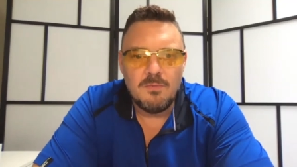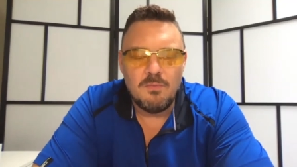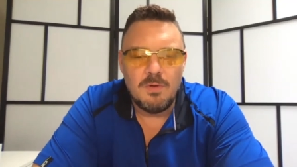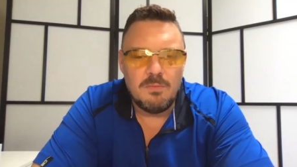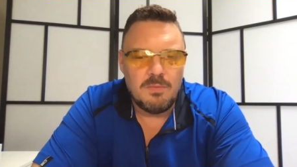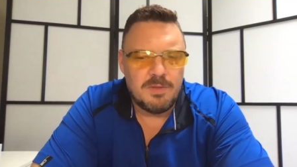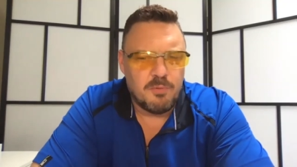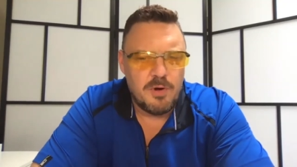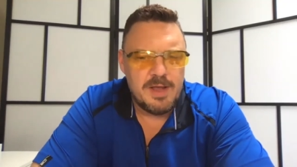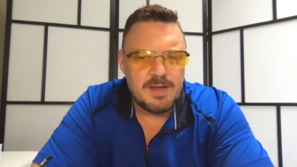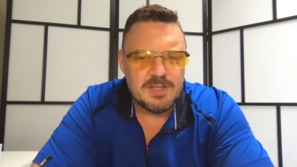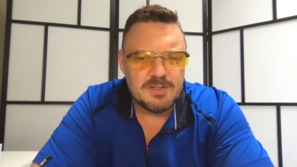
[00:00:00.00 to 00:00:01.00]
With
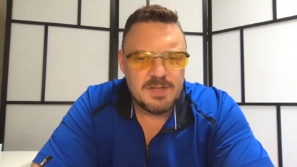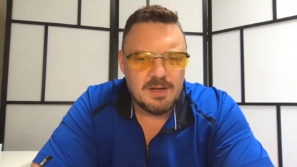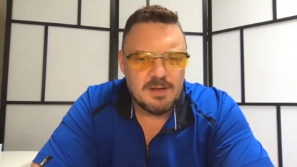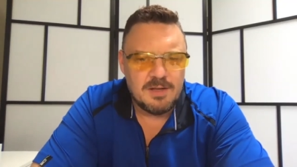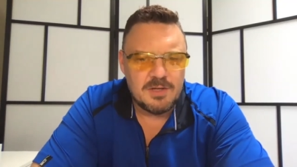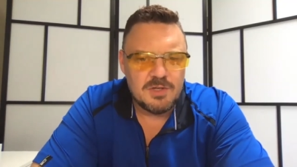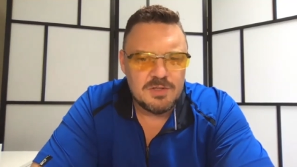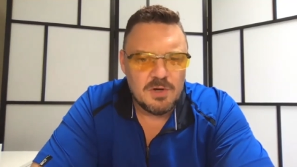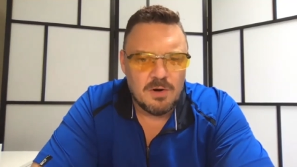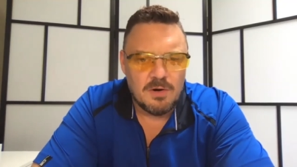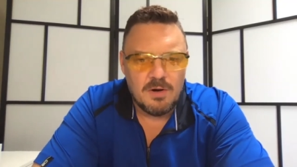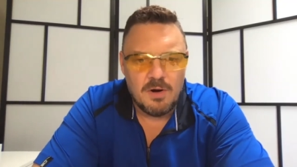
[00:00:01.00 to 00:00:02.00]
pre-existing conditions,
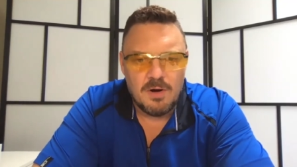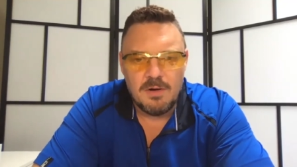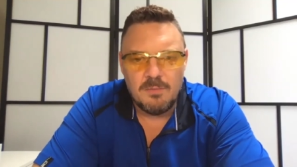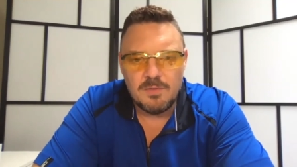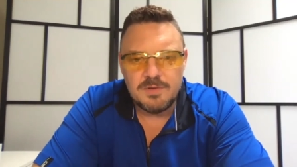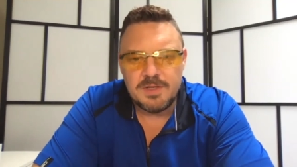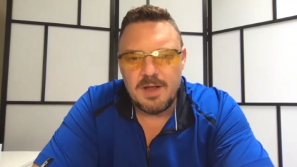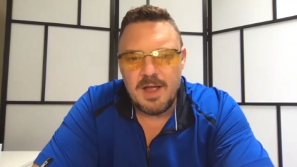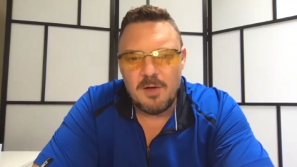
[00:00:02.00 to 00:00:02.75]
or was it a healthy?